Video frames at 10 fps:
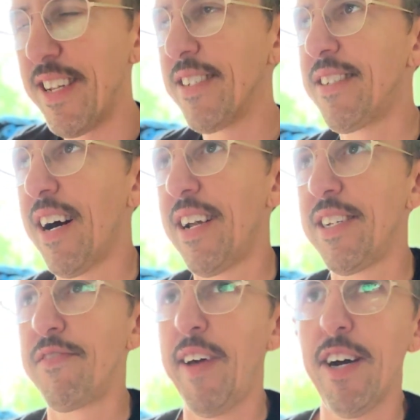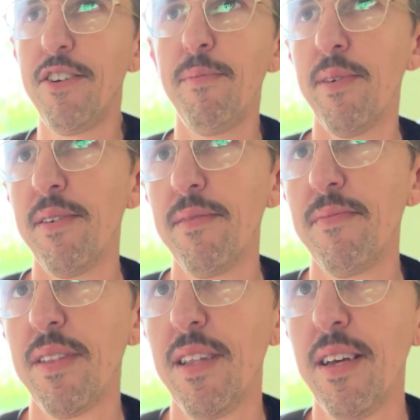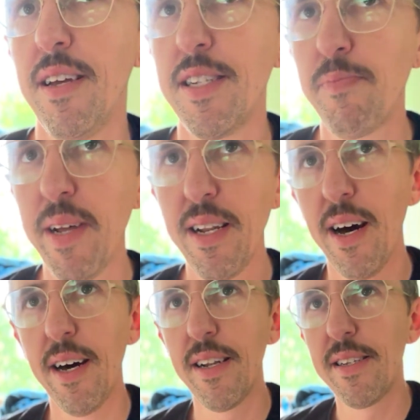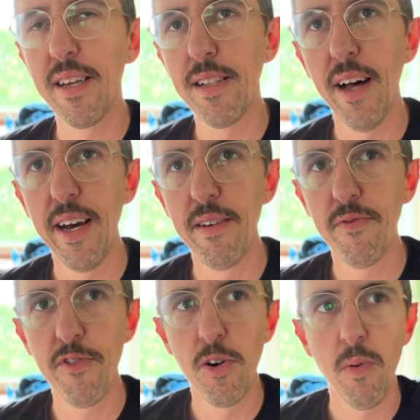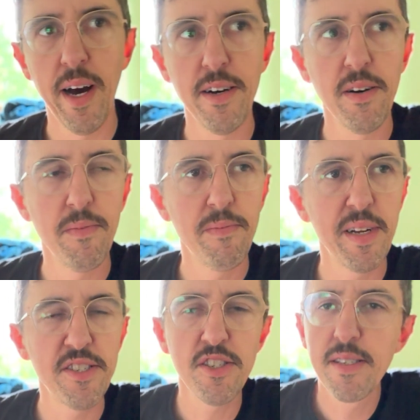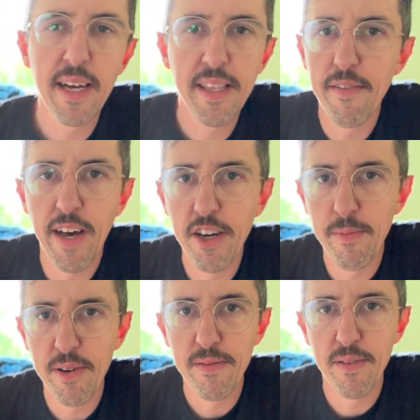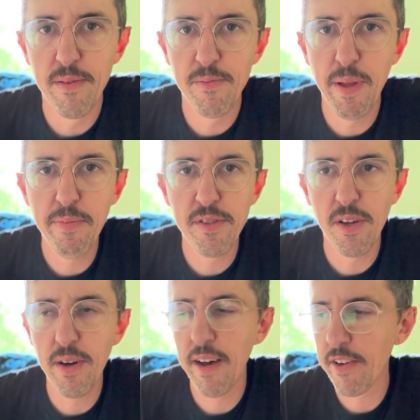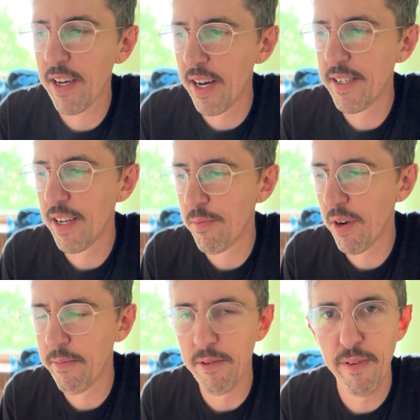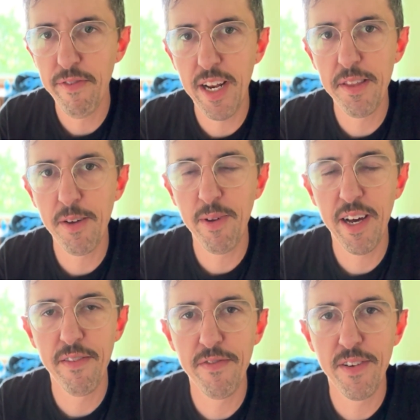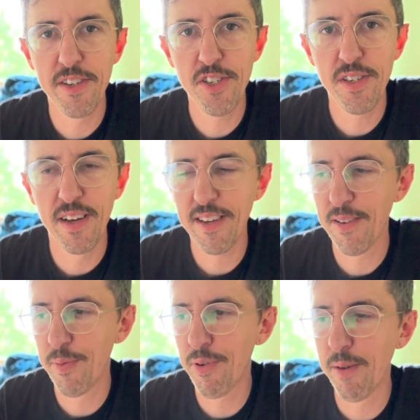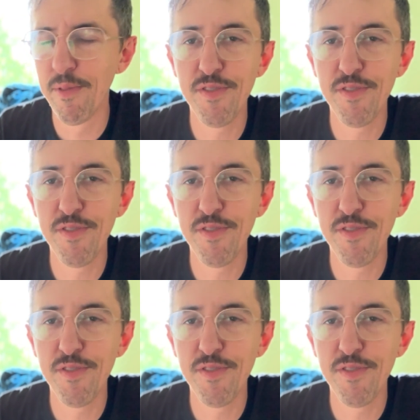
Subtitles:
is not as valuable. It's been on a decline for a while, but it's just not that valuable. People don't have a content problem. If anything, we have a problem of